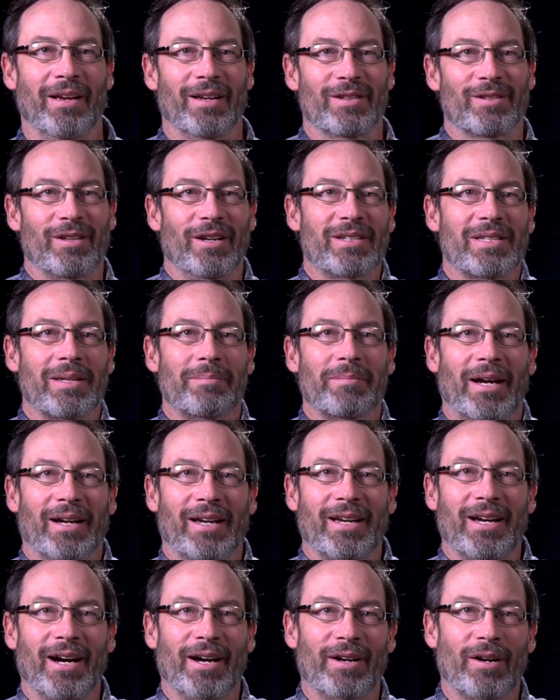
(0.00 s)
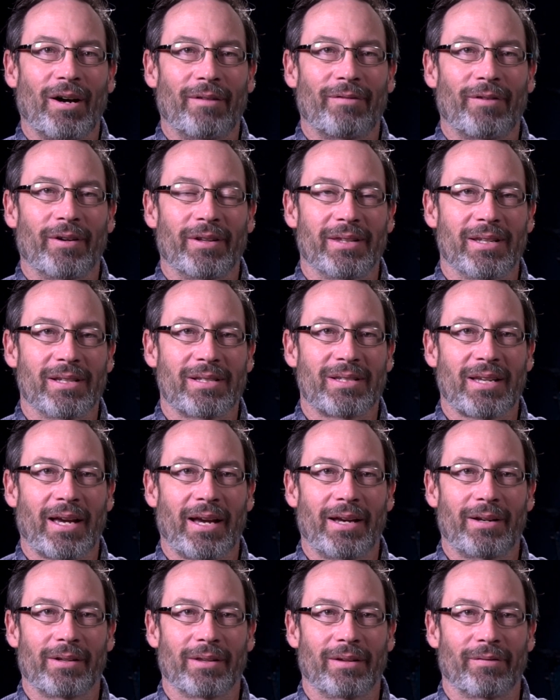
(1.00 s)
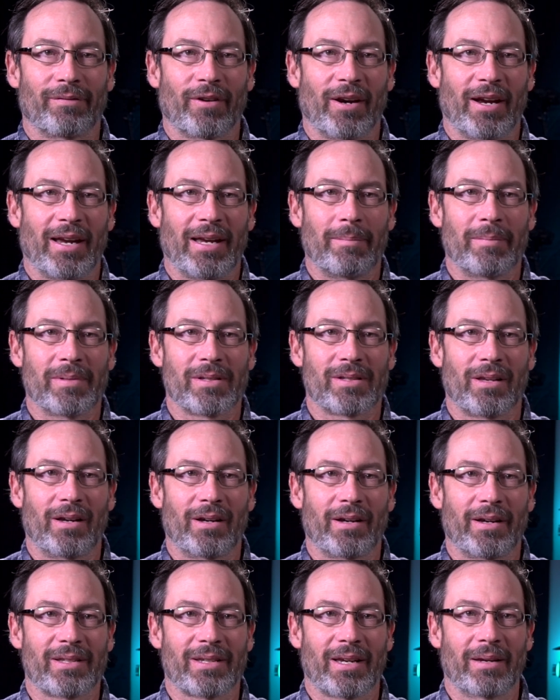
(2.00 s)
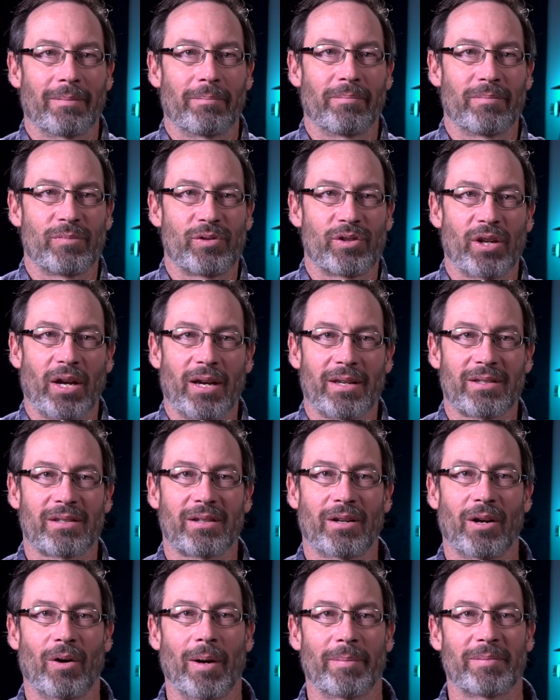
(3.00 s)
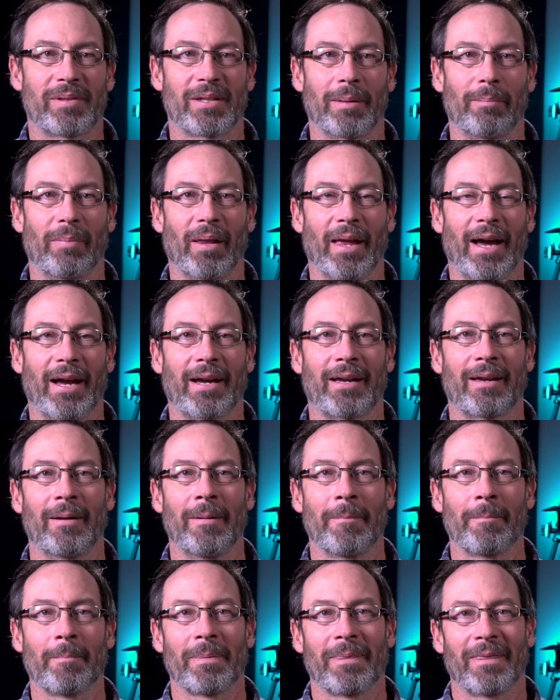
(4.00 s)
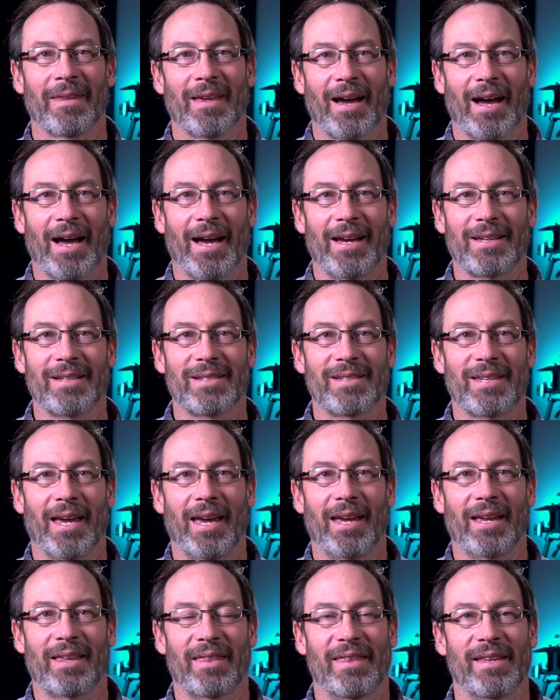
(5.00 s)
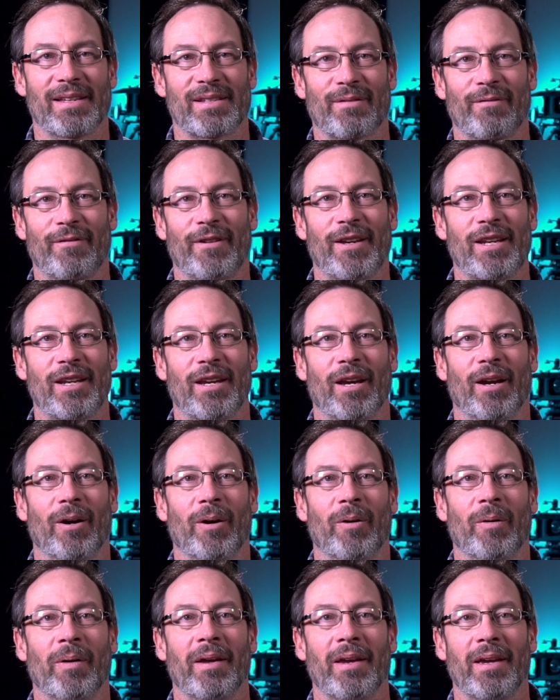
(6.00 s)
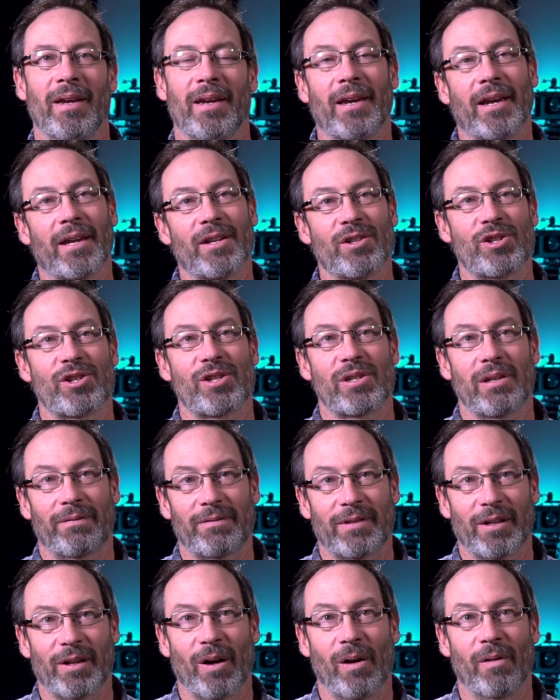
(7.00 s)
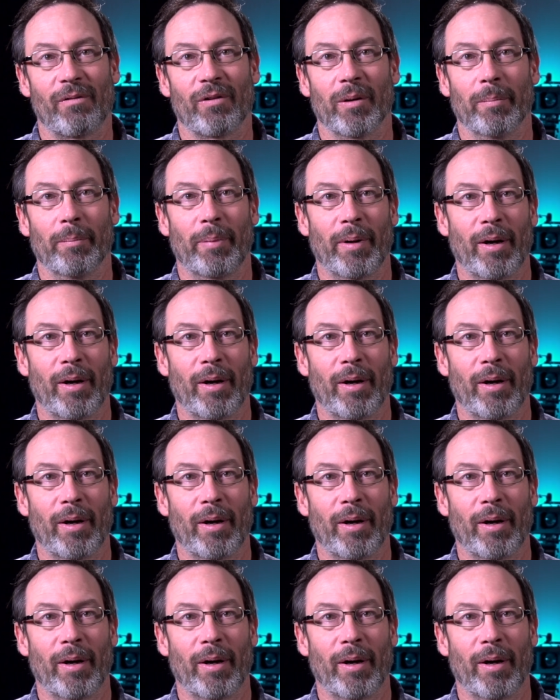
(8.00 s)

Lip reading: As long as I'm not cut off on this side on the frame, as long as I just go up to the black, I can take this video and shift it over in